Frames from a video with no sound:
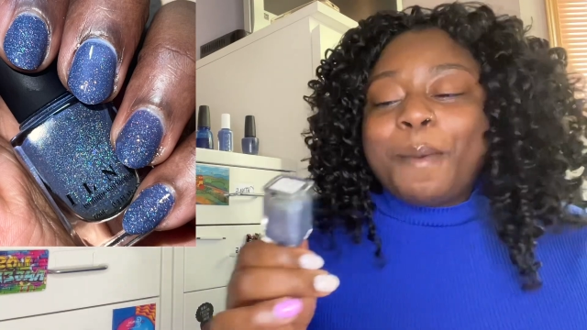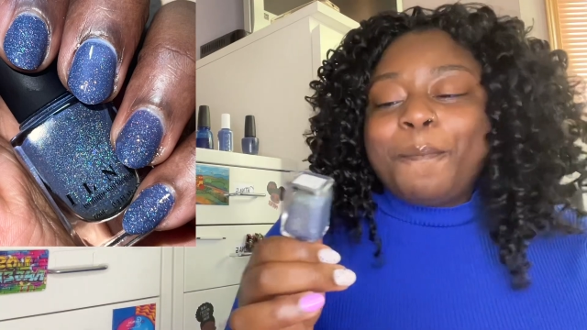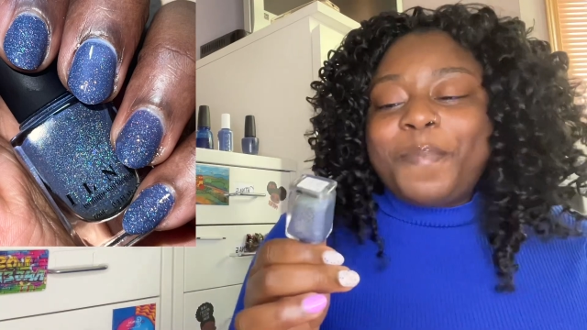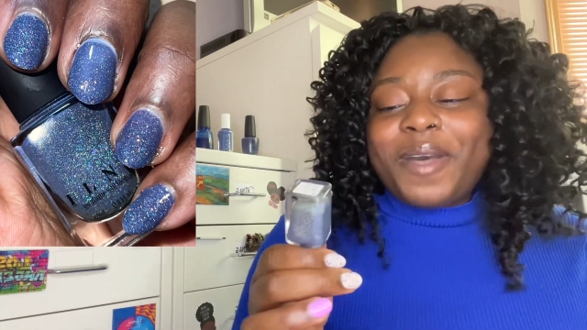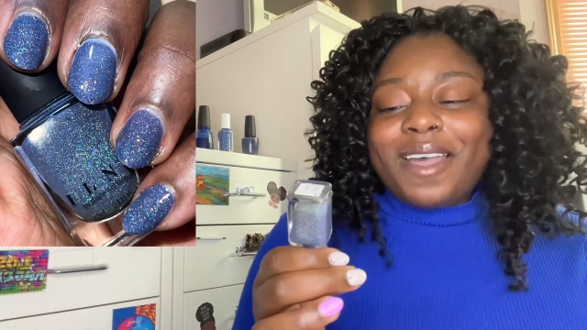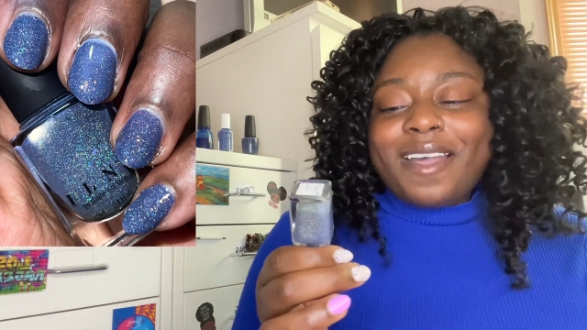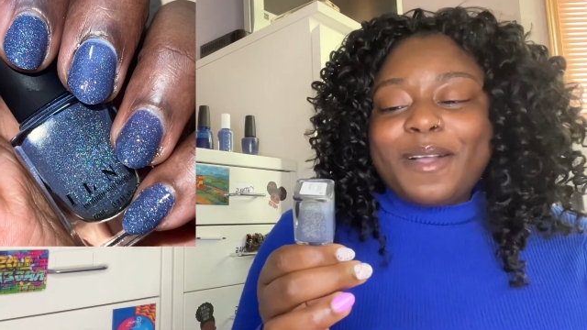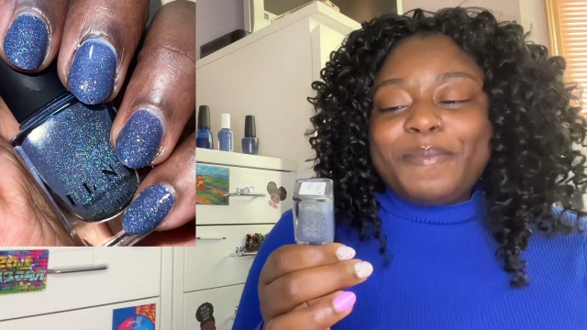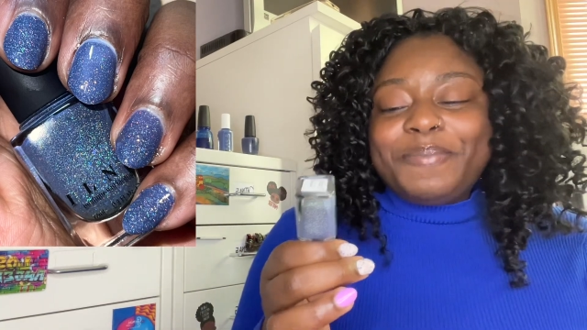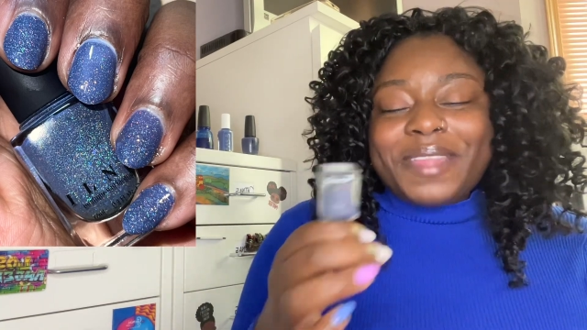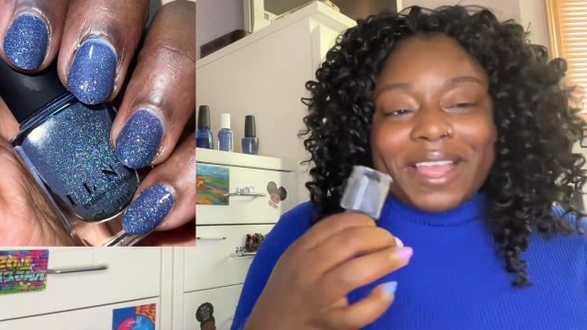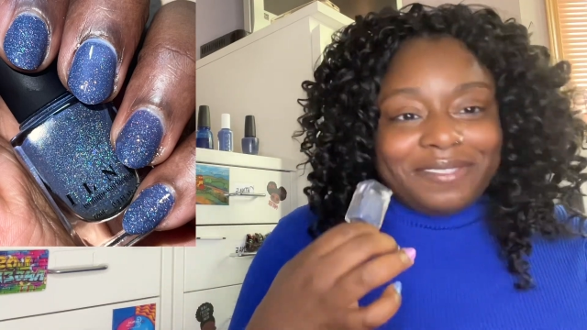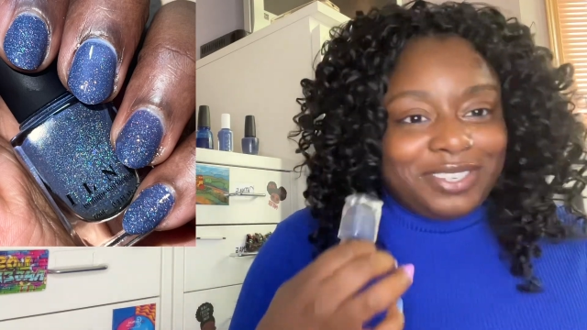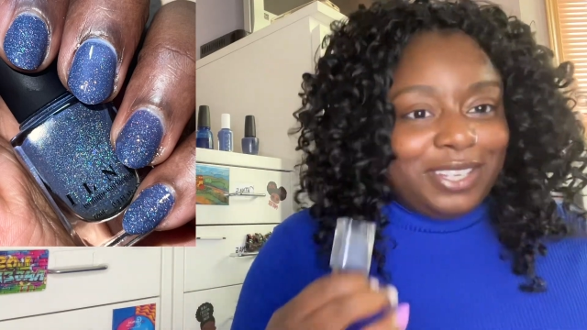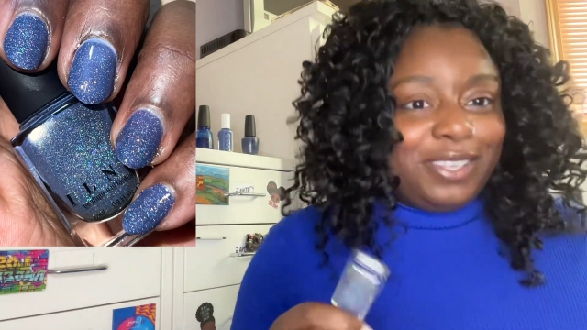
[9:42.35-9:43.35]
But
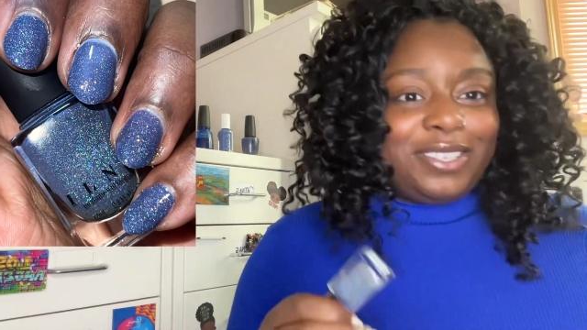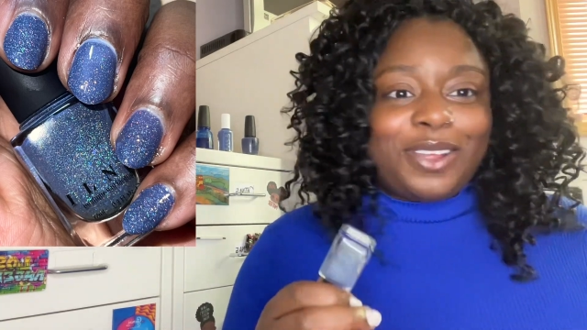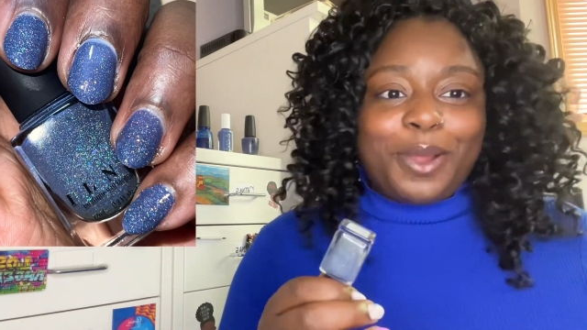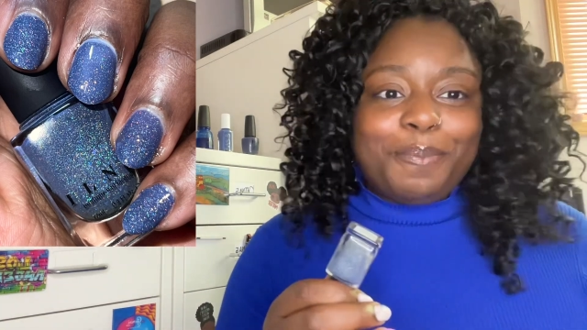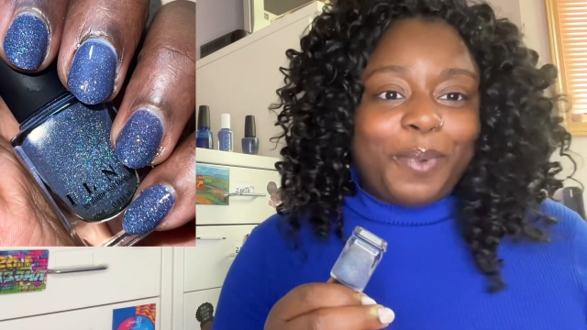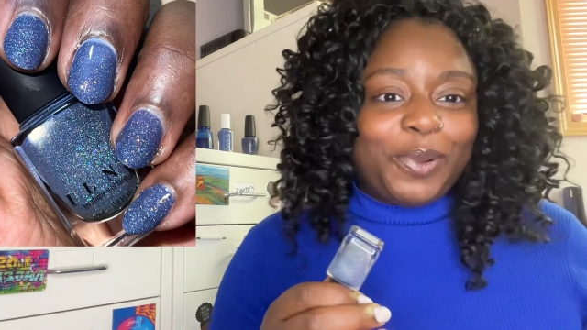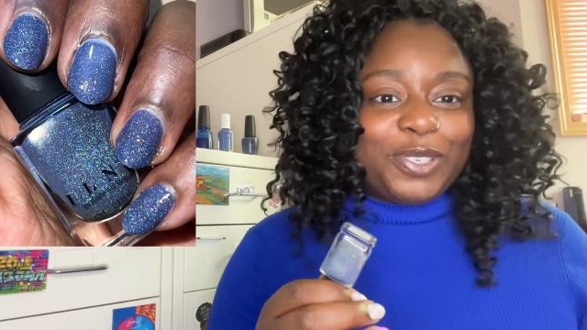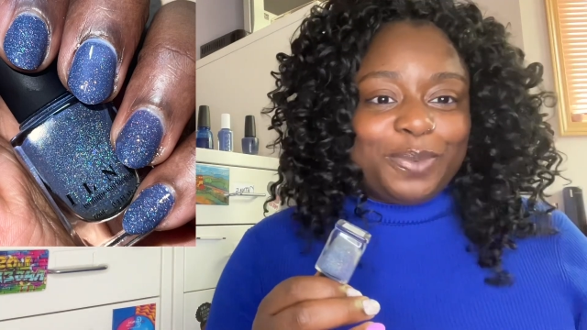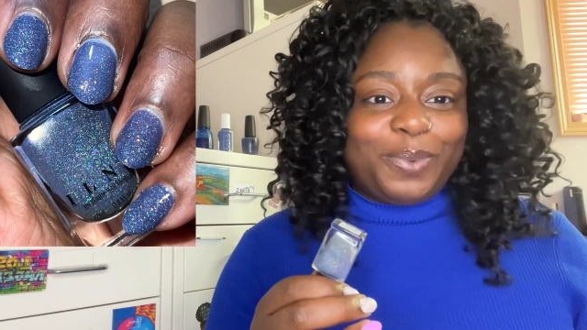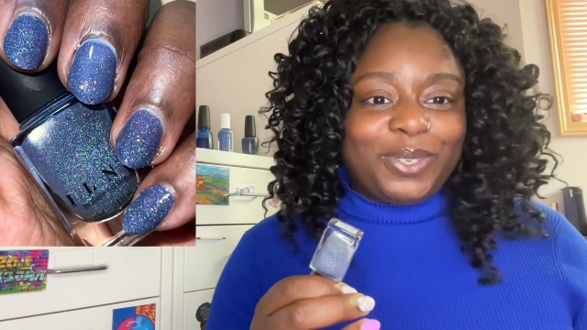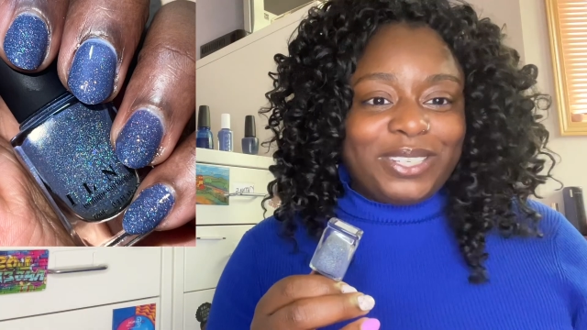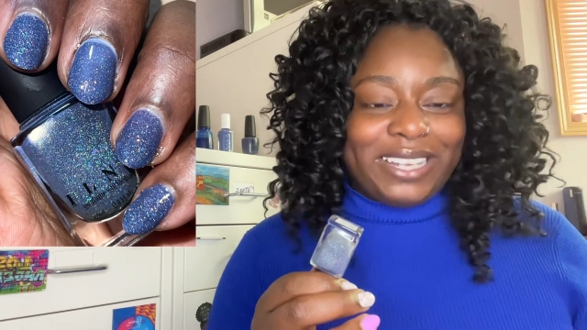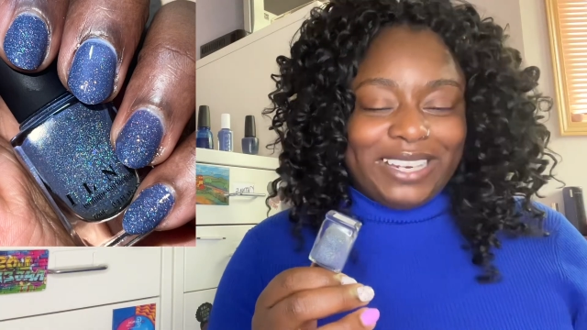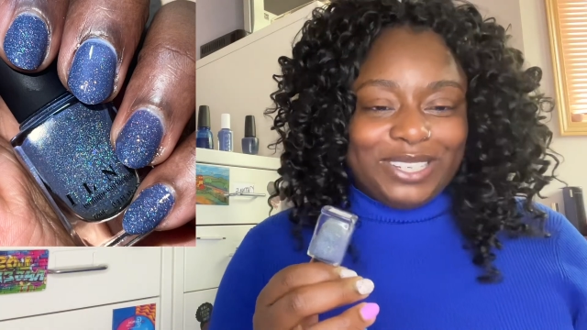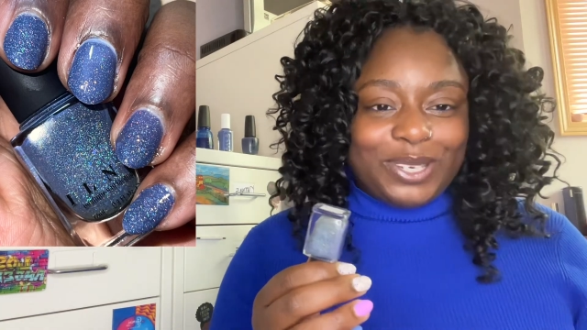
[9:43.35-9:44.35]
I've seen this on multiple
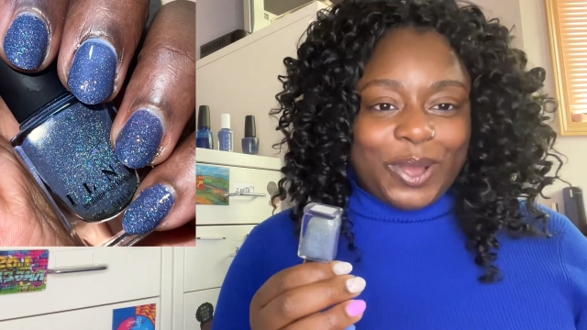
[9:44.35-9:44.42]
skin